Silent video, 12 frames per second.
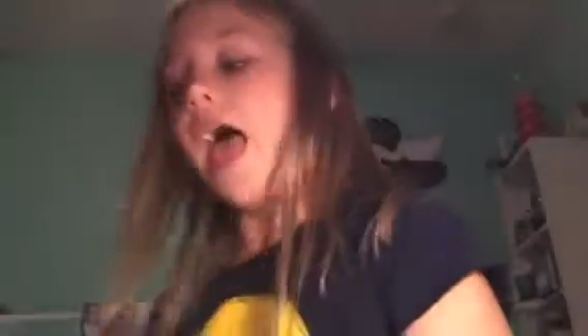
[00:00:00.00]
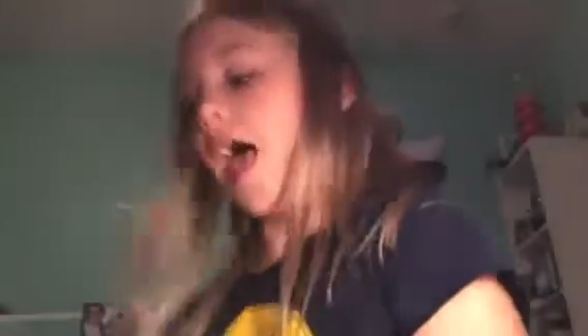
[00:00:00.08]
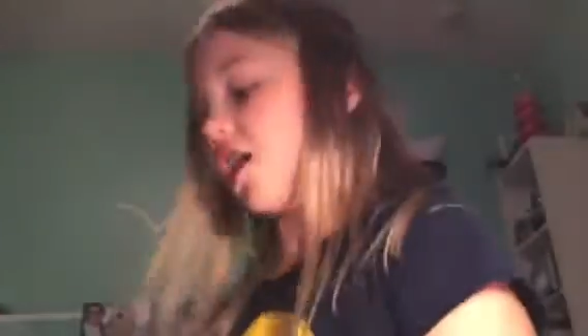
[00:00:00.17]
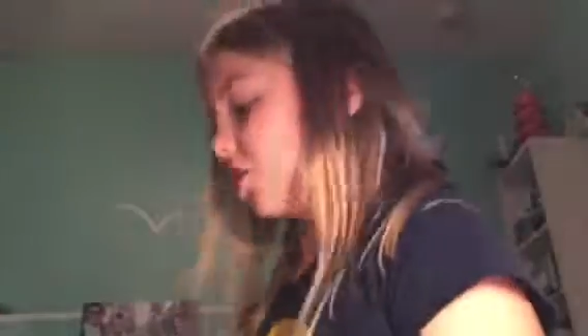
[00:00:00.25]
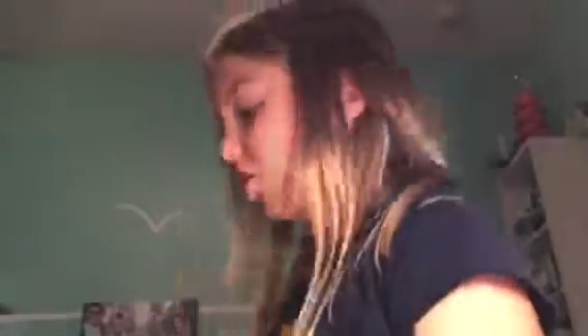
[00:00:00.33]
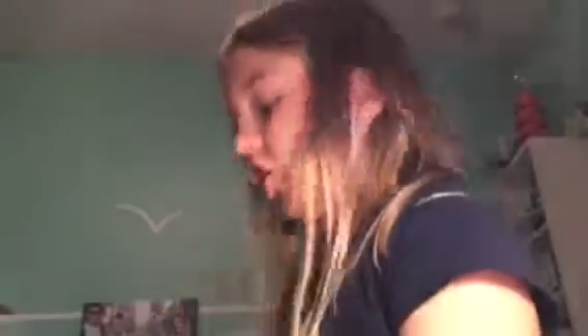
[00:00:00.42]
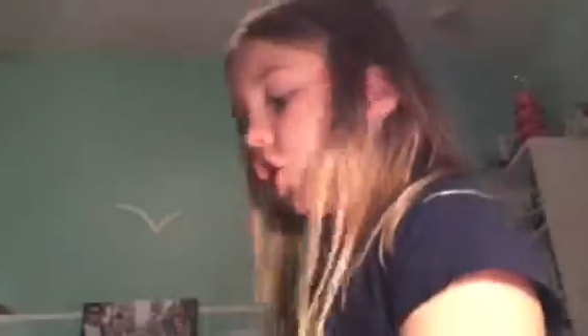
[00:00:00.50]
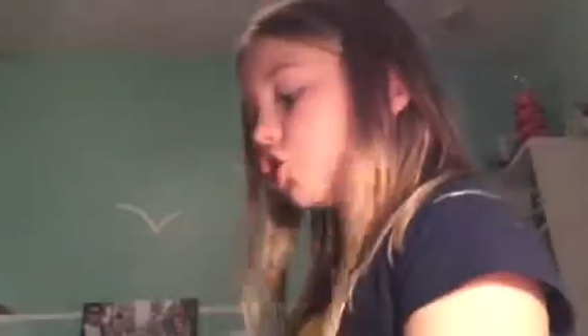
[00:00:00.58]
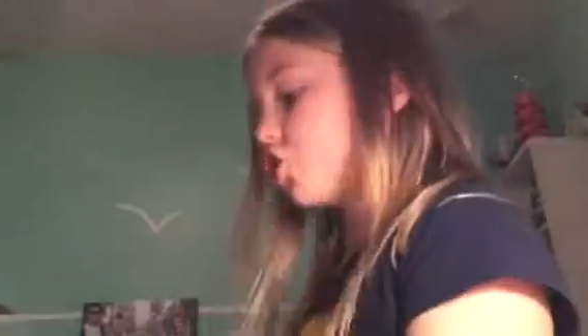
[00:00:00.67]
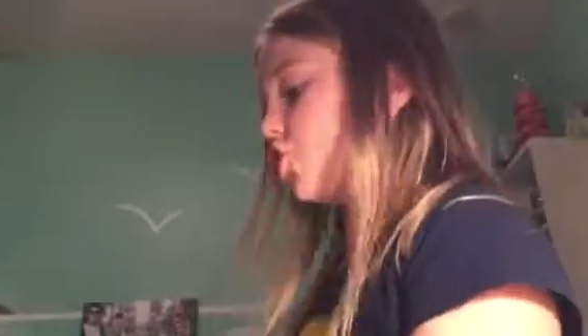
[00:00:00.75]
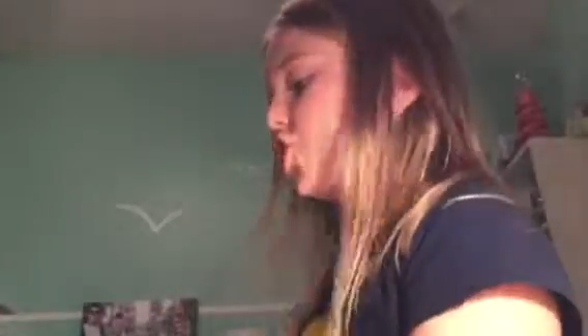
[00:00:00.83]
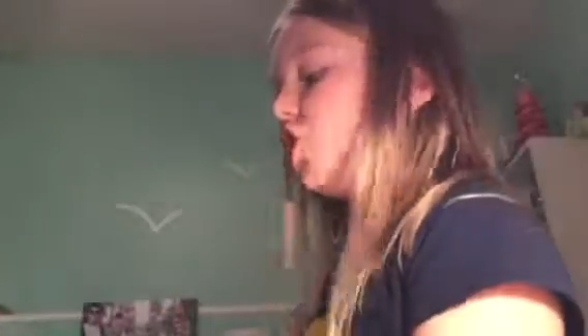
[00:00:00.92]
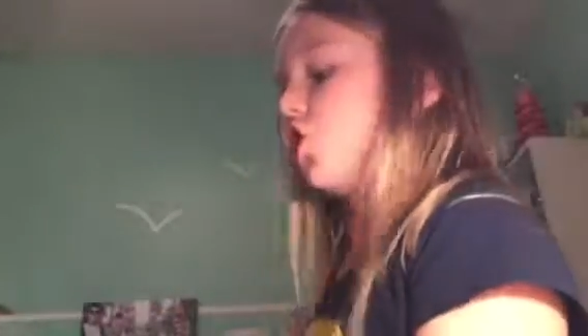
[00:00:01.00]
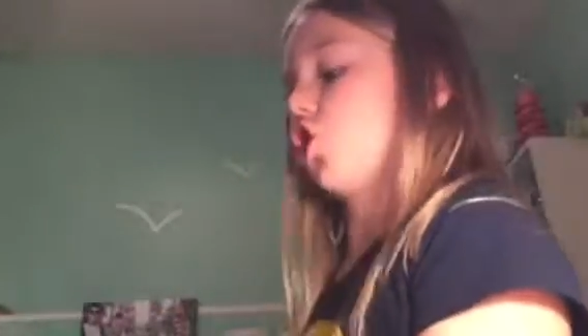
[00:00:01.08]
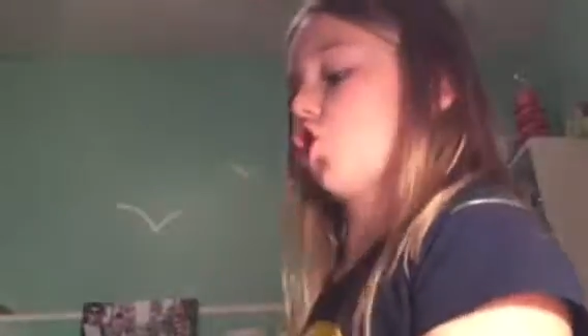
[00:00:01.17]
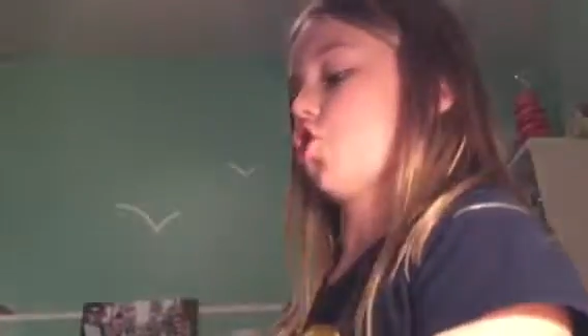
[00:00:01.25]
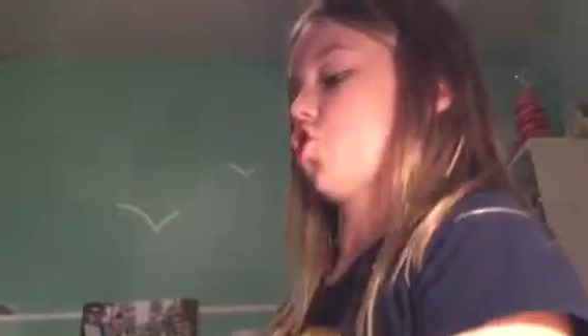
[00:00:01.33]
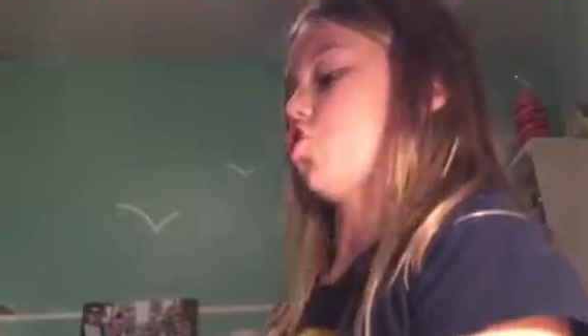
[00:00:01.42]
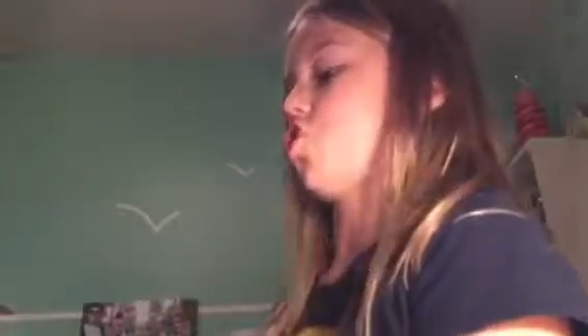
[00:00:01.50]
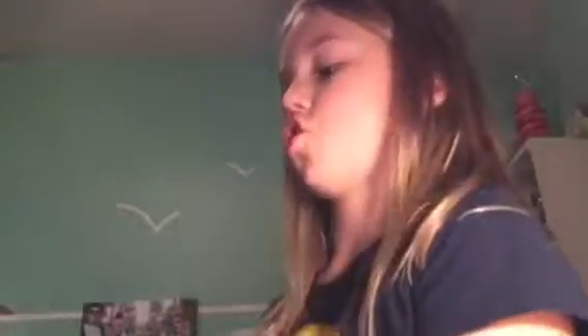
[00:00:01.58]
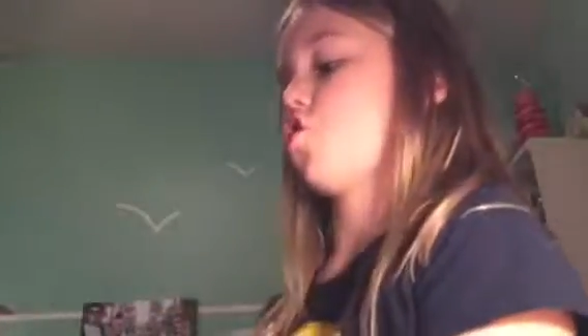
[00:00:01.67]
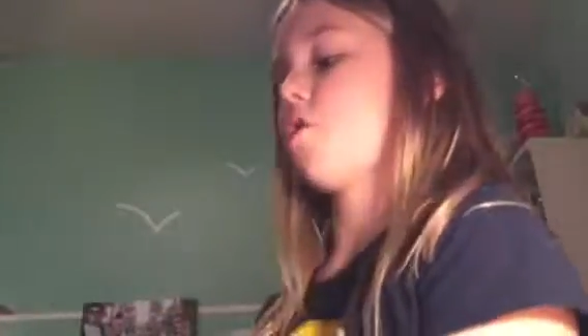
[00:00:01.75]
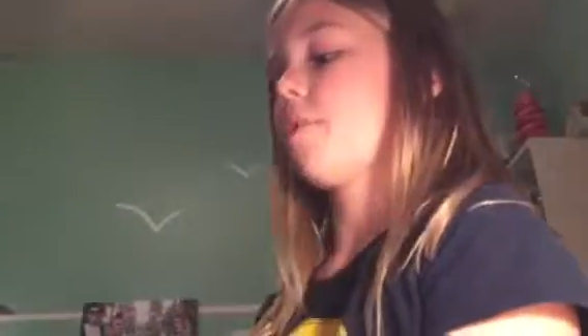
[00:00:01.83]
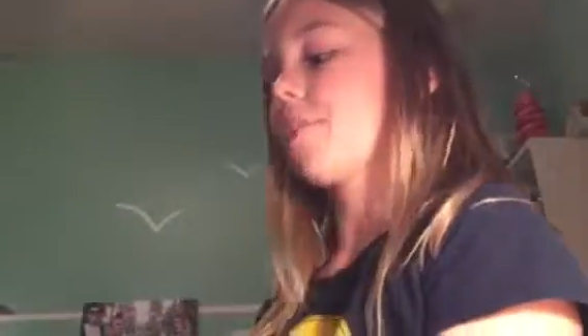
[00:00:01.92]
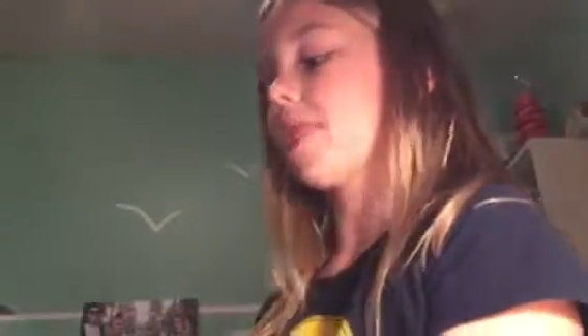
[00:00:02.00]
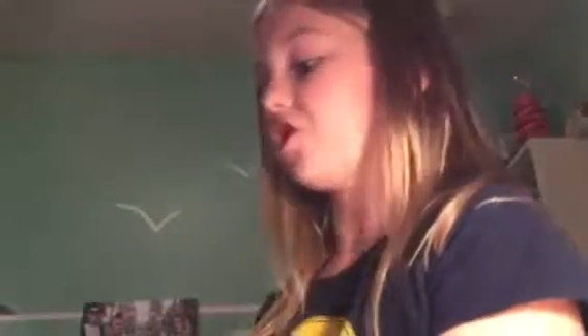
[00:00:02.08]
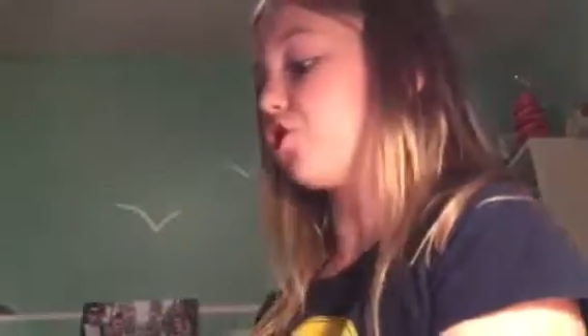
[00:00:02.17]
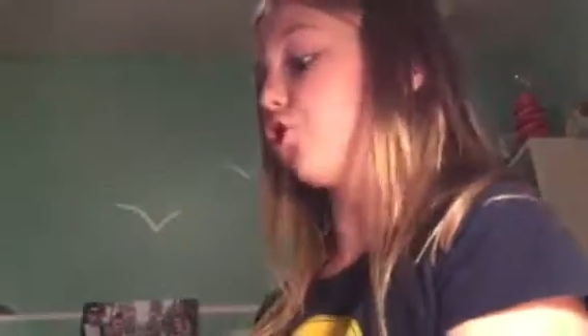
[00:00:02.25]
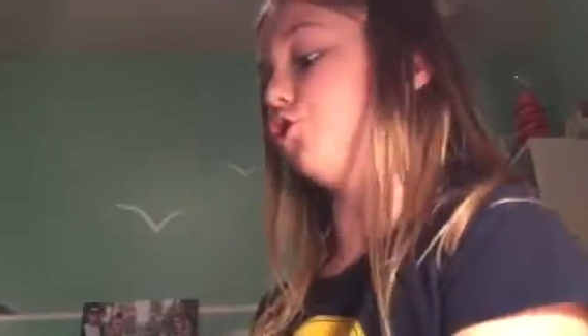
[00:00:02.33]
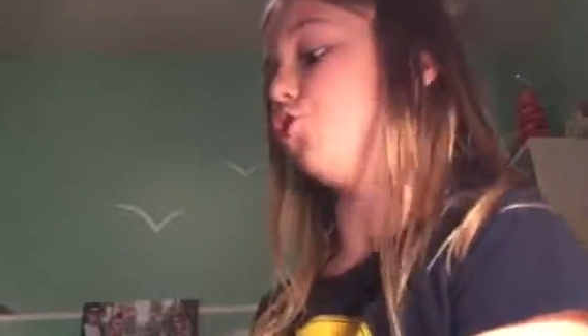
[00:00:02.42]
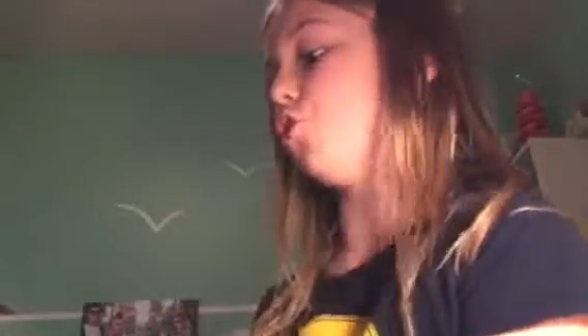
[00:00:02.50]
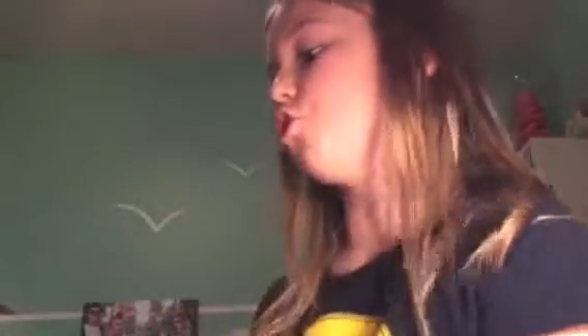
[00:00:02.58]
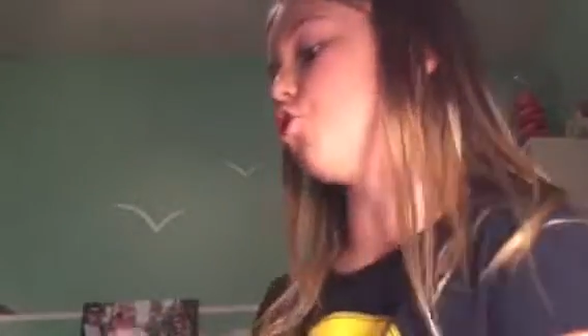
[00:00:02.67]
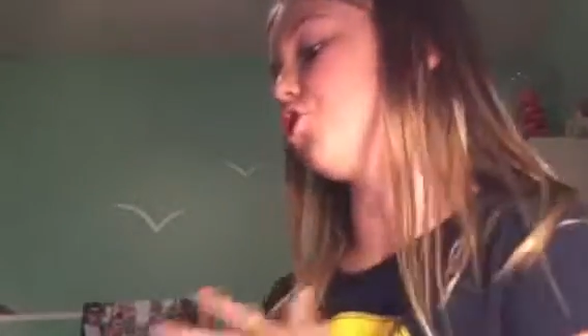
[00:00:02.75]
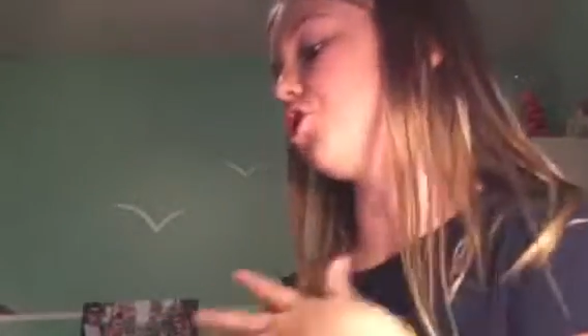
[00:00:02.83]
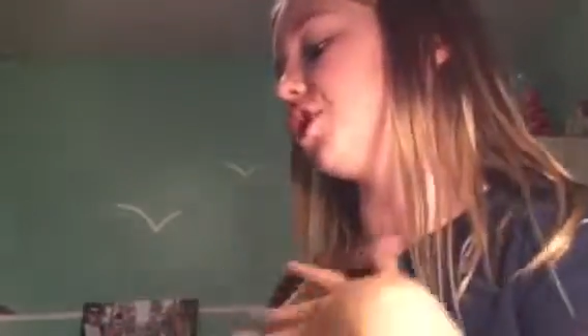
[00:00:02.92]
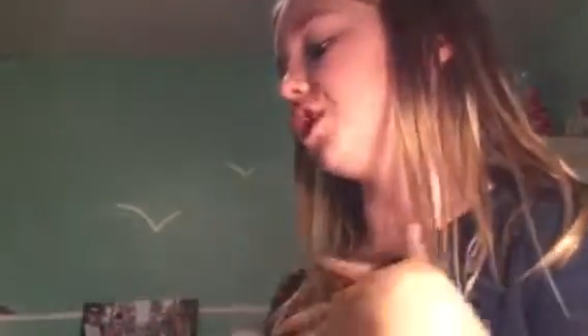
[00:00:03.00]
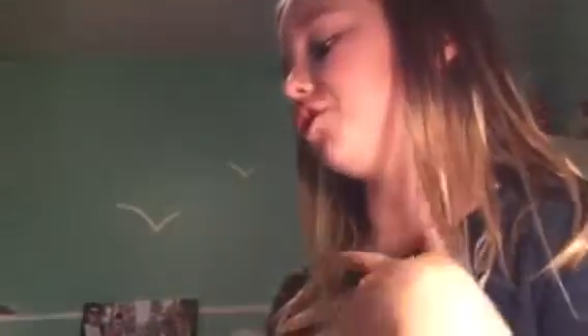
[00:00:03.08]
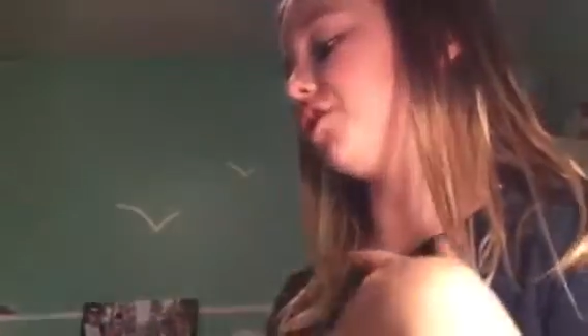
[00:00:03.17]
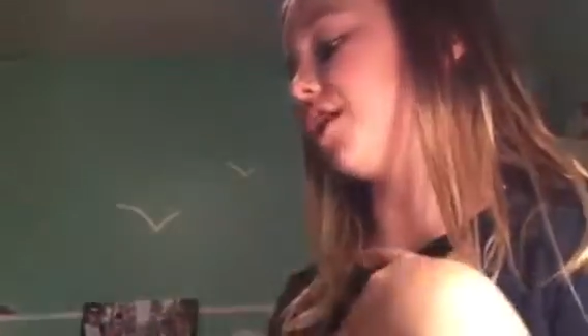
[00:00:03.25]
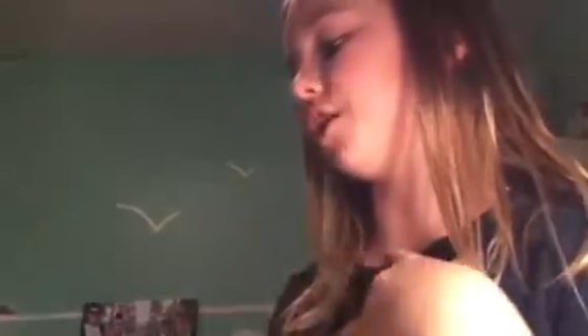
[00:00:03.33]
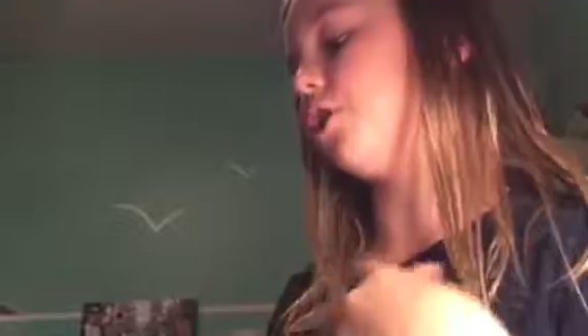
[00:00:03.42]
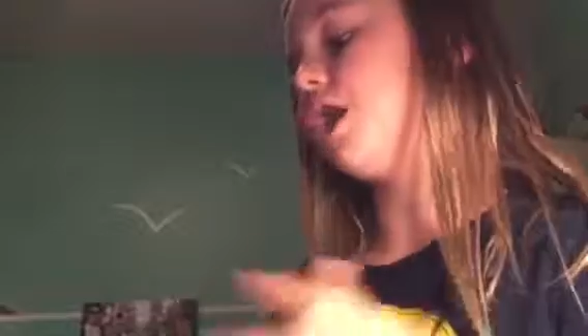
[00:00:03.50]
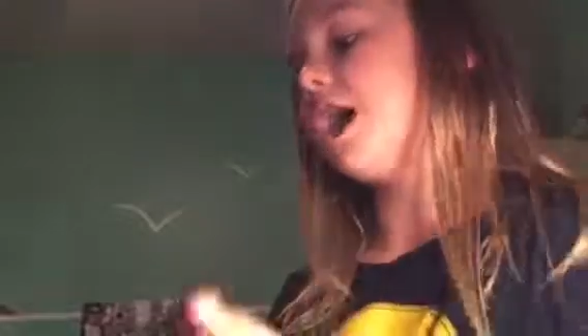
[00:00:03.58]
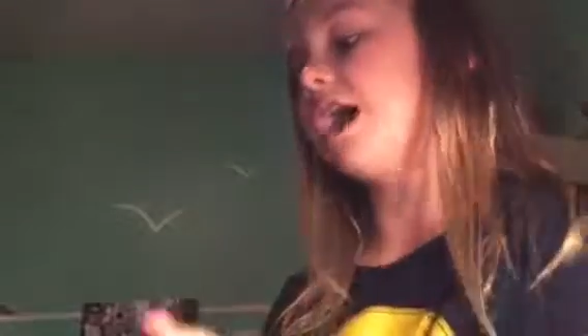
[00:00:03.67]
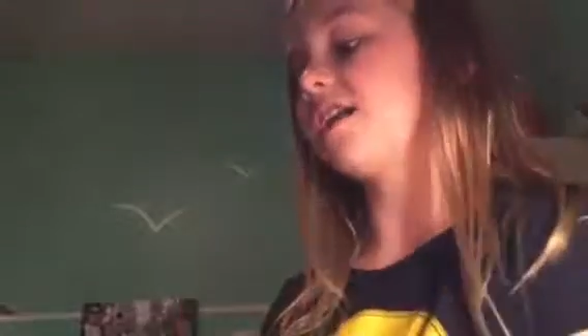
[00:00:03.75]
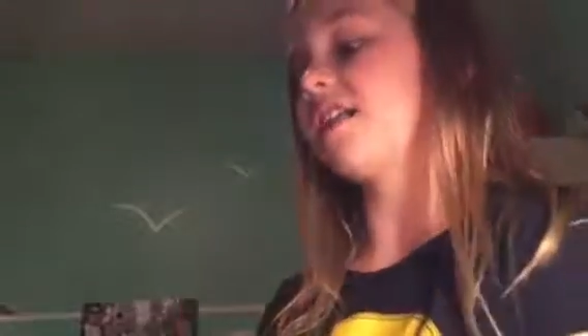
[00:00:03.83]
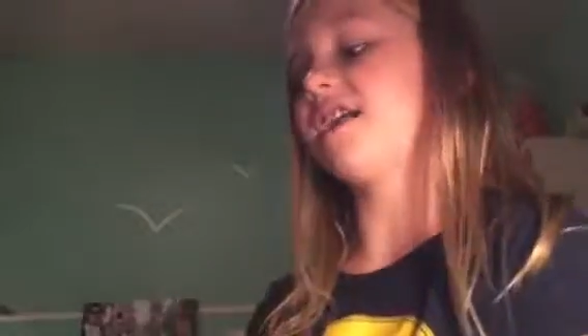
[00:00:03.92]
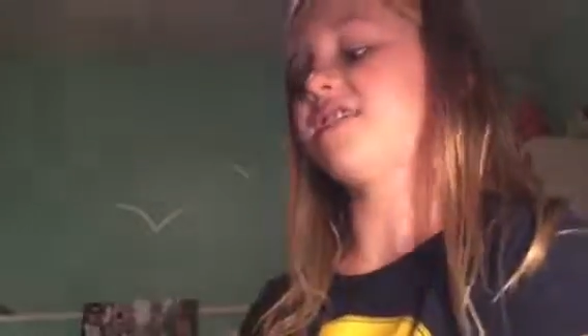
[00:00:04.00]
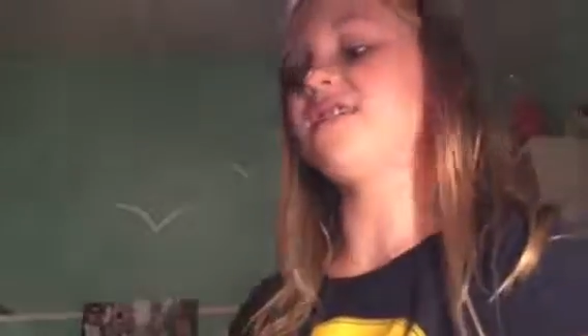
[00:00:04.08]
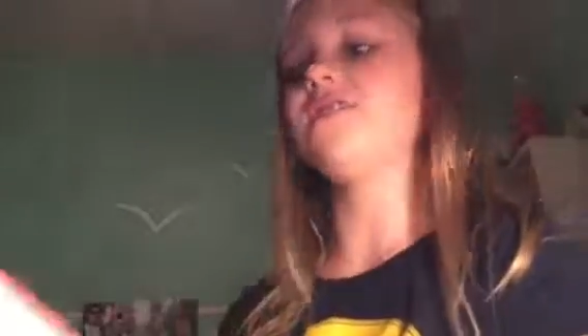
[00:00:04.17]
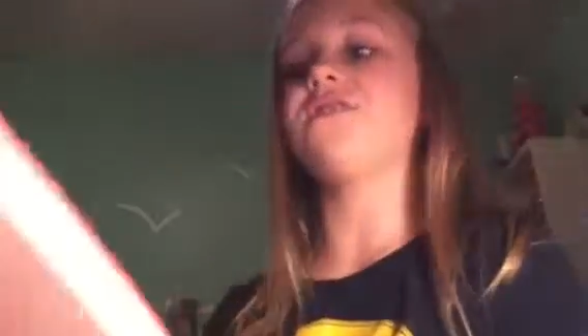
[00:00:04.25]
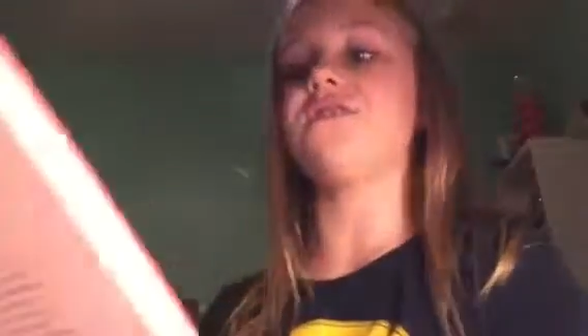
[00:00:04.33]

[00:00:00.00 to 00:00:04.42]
and it's called No Ordinary Sound, a classic